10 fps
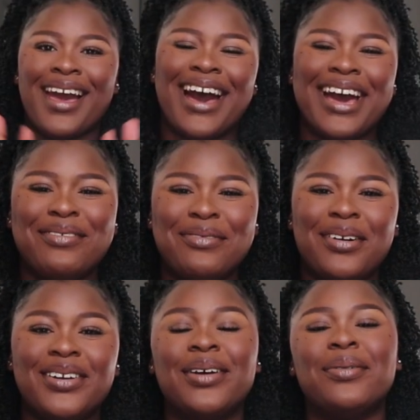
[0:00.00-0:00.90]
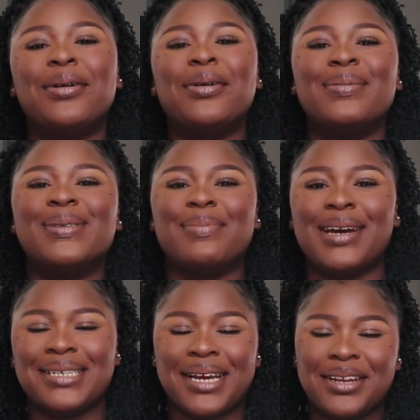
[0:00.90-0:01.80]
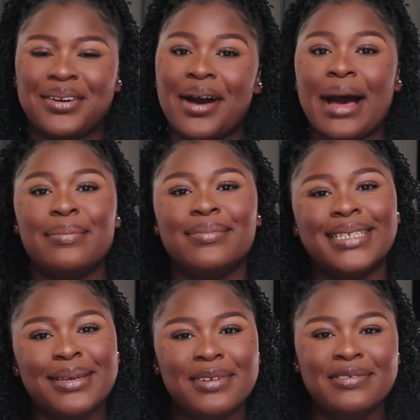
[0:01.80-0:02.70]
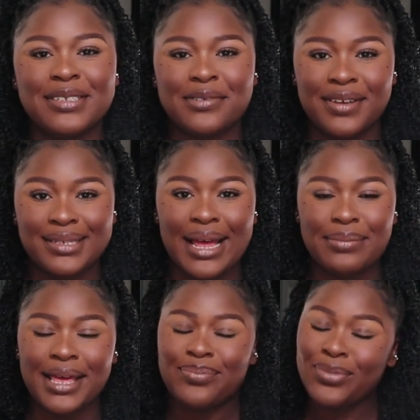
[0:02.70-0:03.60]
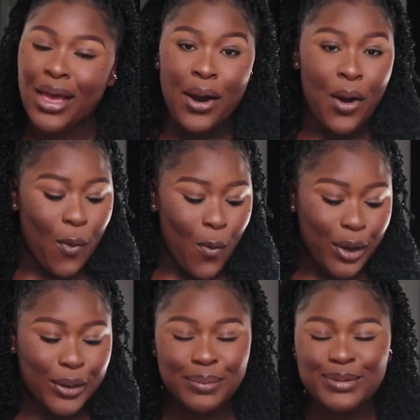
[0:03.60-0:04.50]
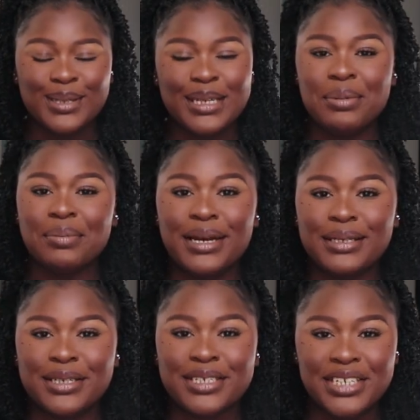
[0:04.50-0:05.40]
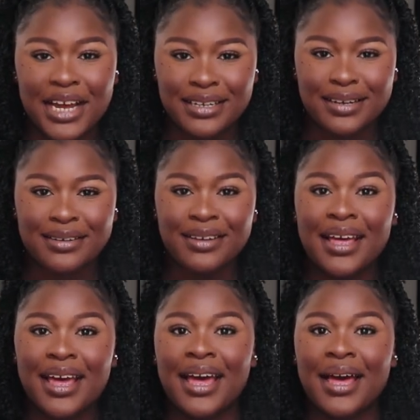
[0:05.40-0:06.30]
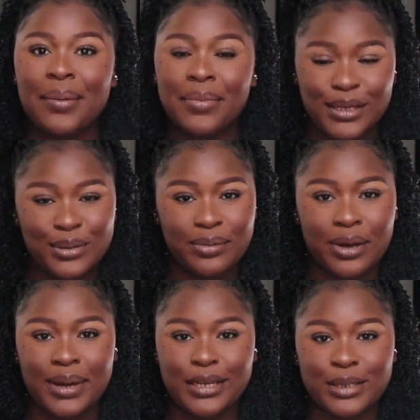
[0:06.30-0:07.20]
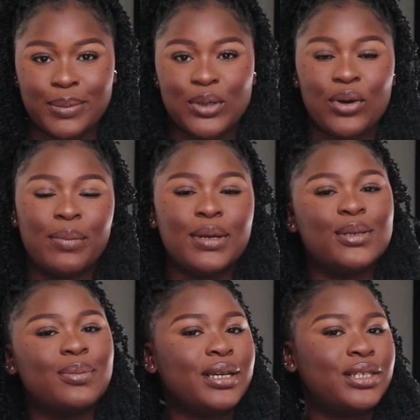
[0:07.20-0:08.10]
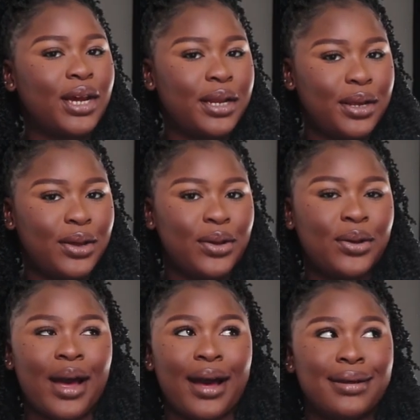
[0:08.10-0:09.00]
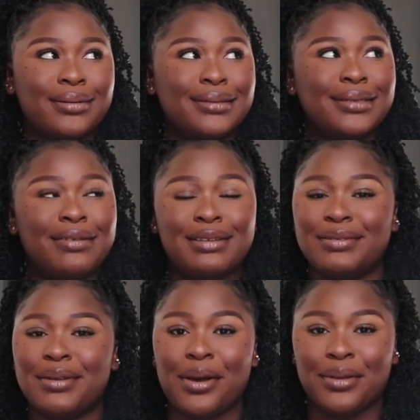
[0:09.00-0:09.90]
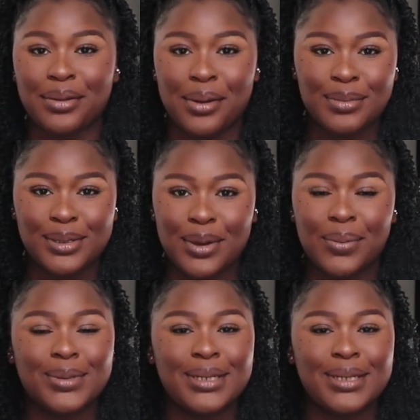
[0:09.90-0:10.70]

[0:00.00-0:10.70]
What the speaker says: Hi everyone and welcome to my channel. I'm Temi. If it's your first time here, welcome to Temi Banjo's channel. Please do well by subscribing to my channel and give this video a thumbs up.